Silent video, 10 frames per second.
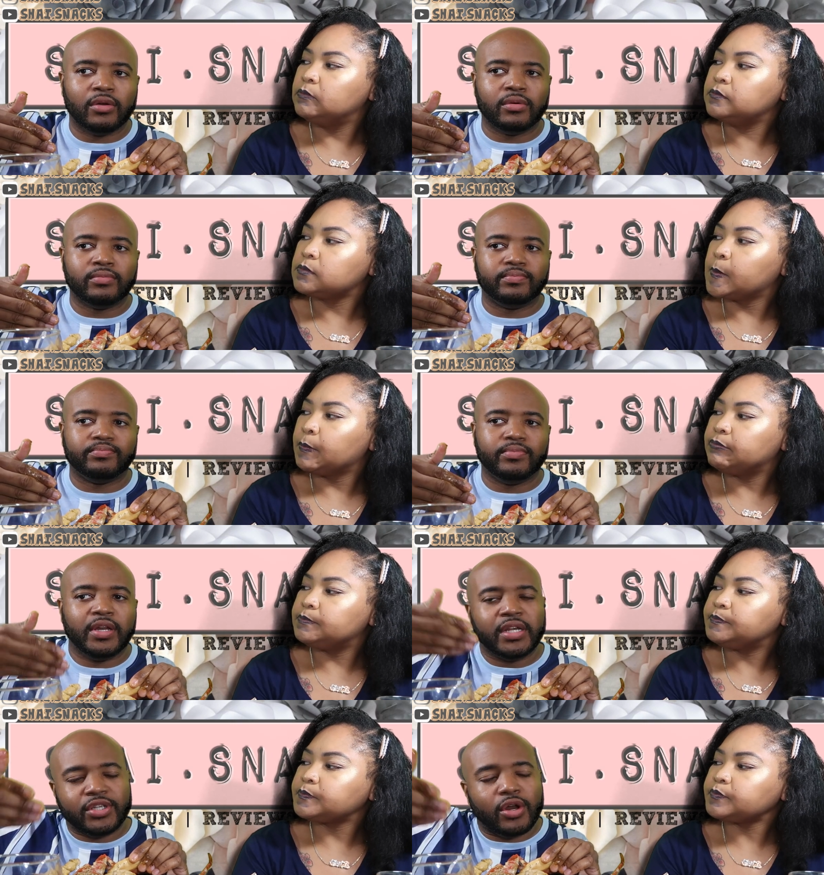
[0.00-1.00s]
Speaker 1: know,
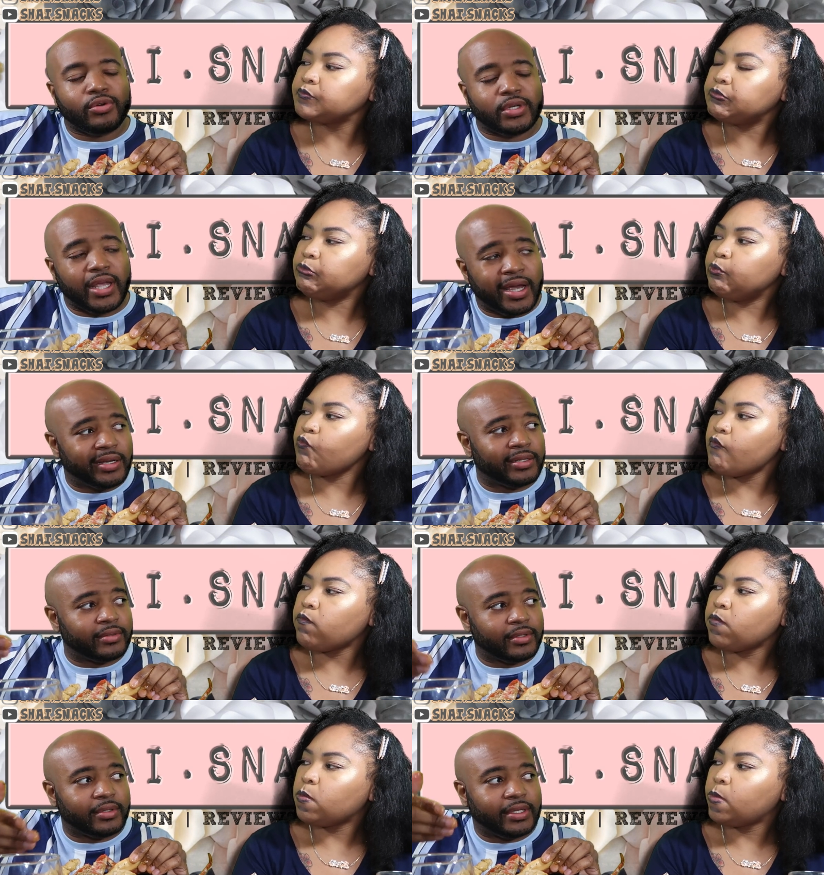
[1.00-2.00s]
it doesn't hurt to kind
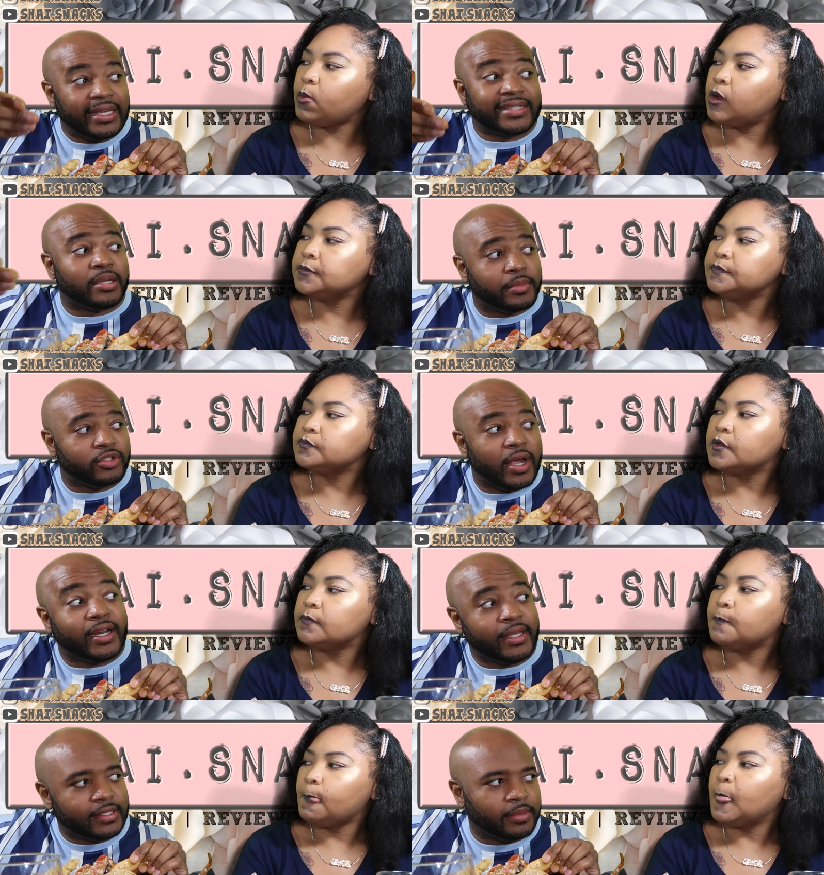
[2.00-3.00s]
of get some
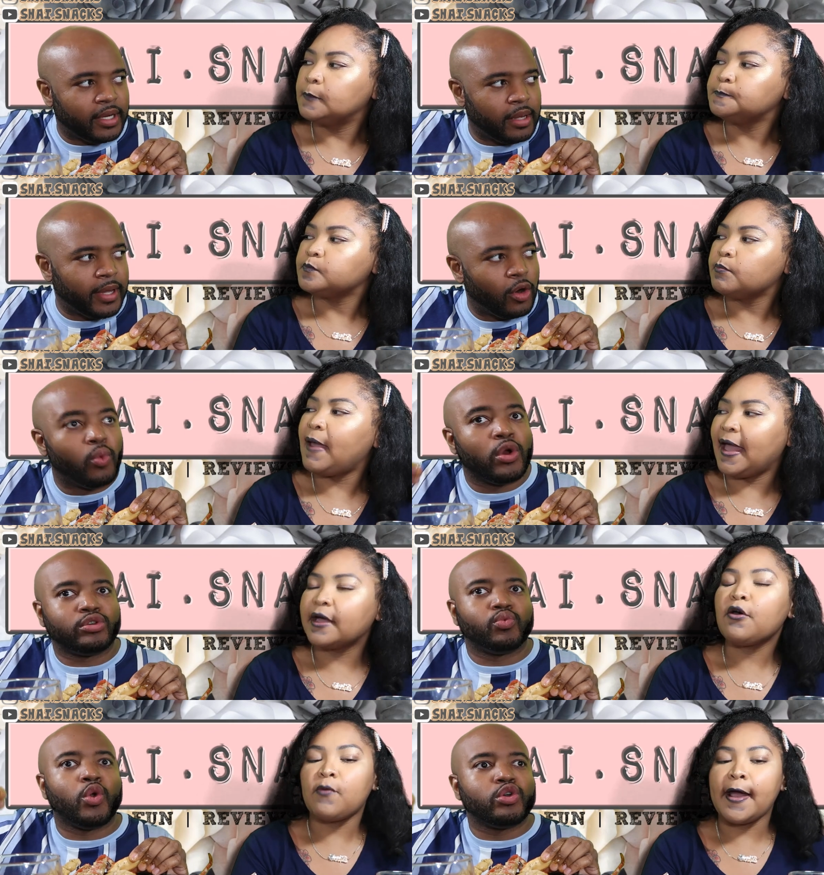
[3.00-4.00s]
try to get some of that back, back
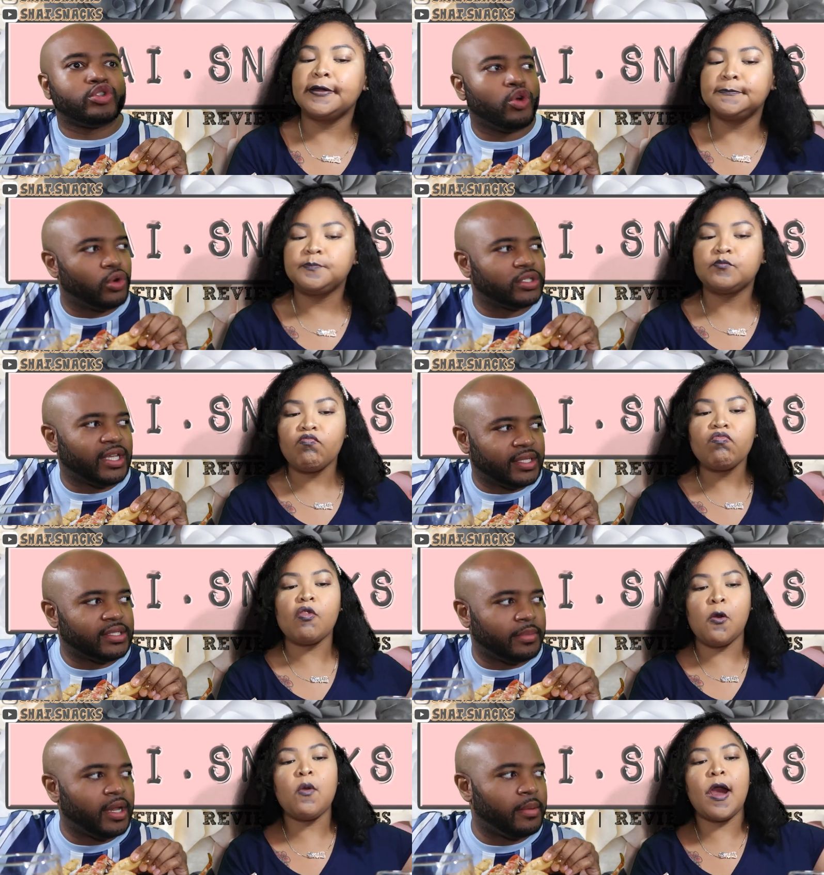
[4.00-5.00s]
work, work right. towards
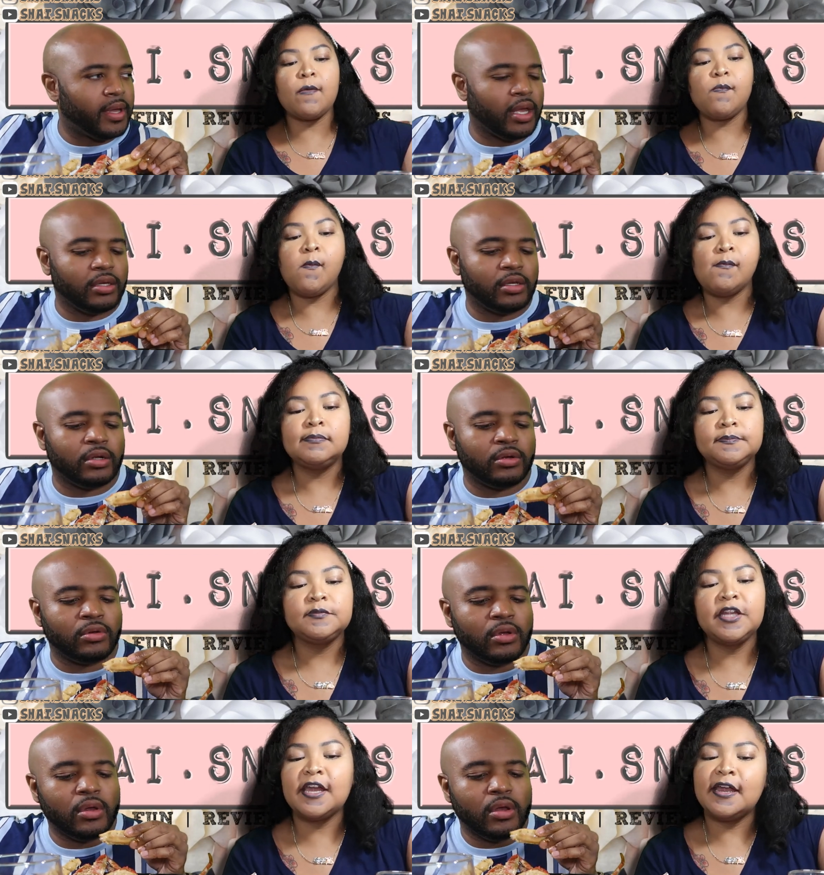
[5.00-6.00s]
getting some of right. that back you know
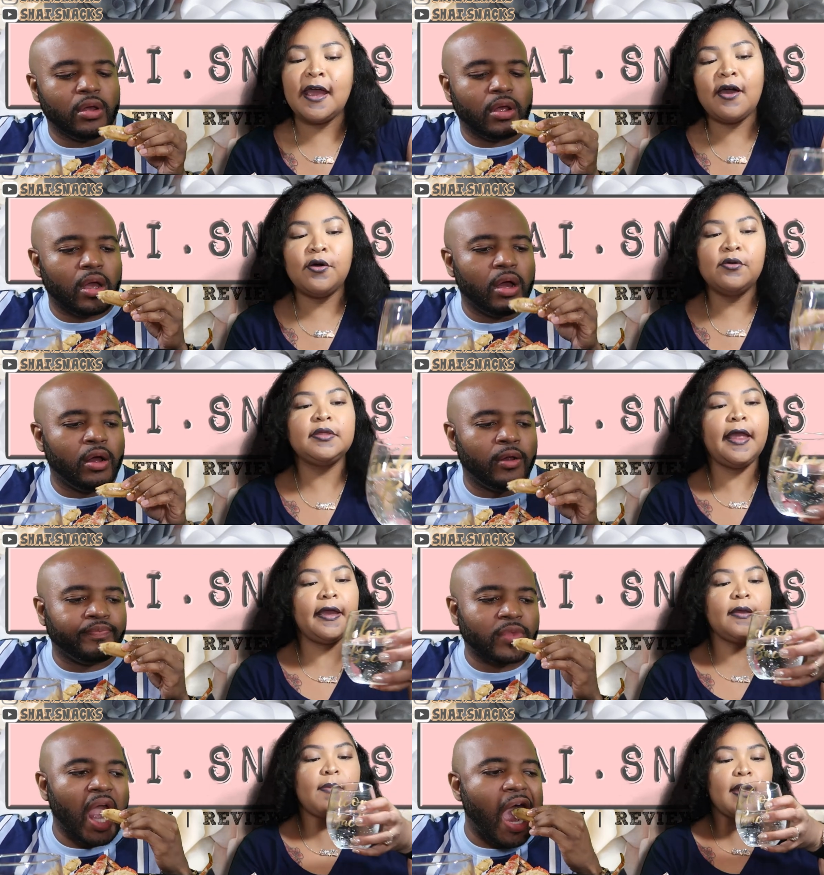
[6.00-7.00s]
to
Speaker 2: get that old um,
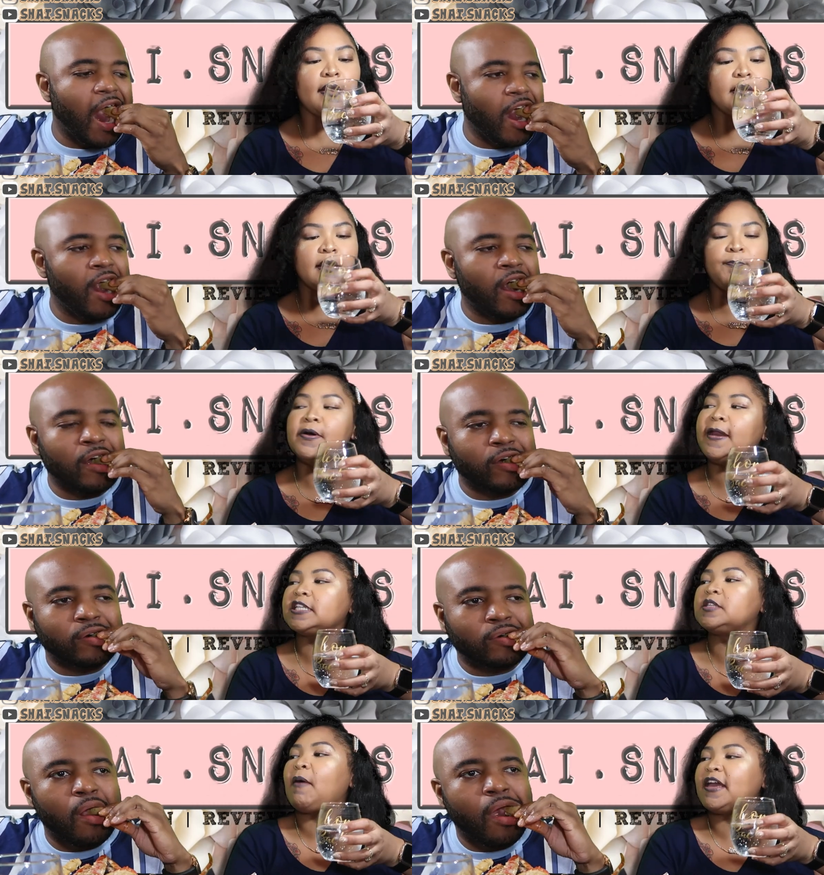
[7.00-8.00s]
thing back yeah. put
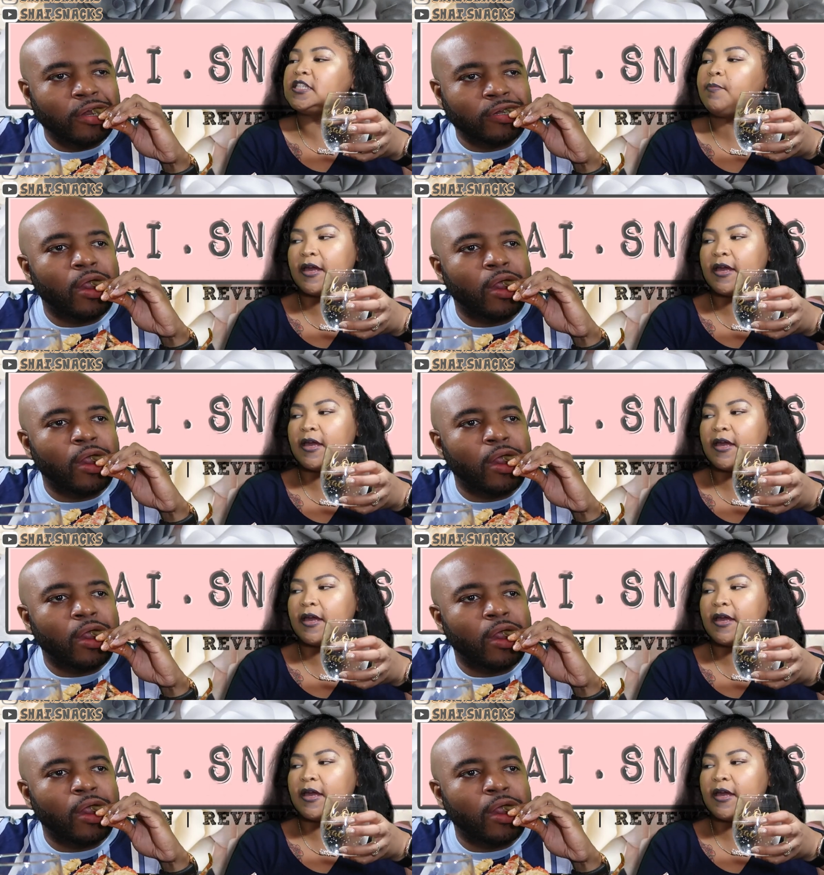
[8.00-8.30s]
that spice